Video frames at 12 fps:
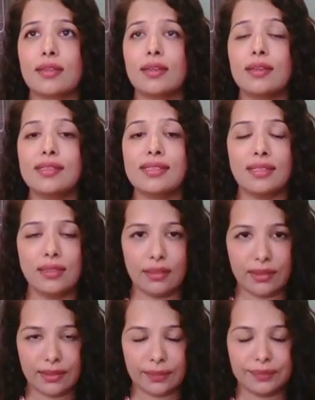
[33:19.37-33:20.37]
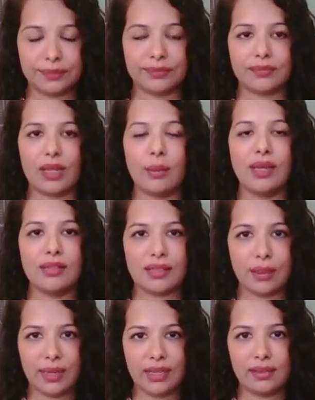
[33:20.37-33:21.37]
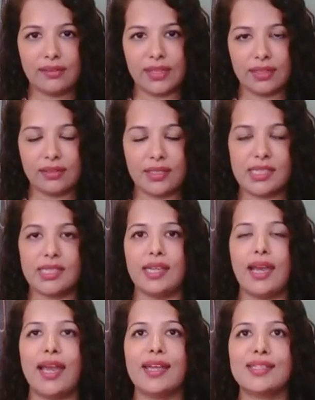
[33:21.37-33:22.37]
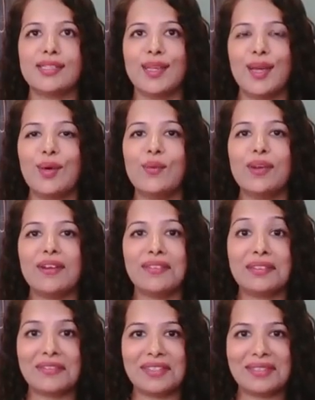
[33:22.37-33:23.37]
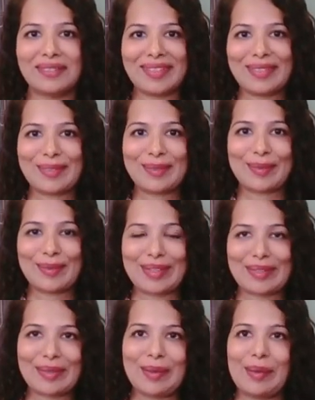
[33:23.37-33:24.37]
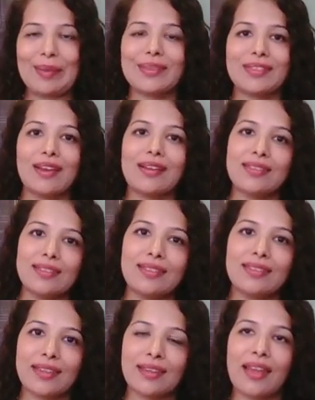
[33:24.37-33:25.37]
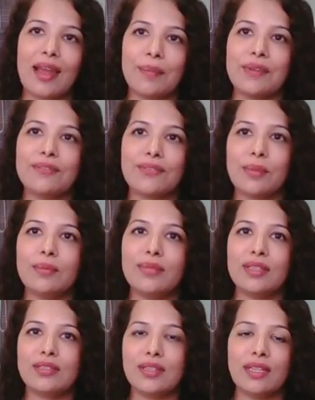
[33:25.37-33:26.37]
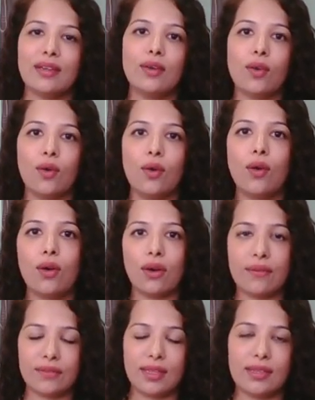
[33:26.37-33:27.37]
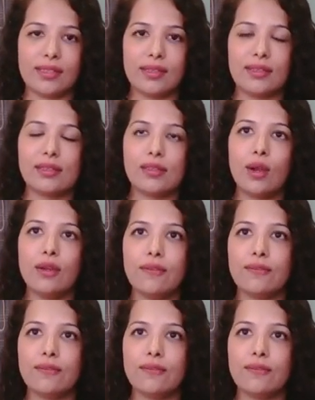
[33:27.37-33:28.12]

considered amongst our medical fraternity as one of the difficult things to treat, because dark circles can happen from literally a lot of things, and there's a lot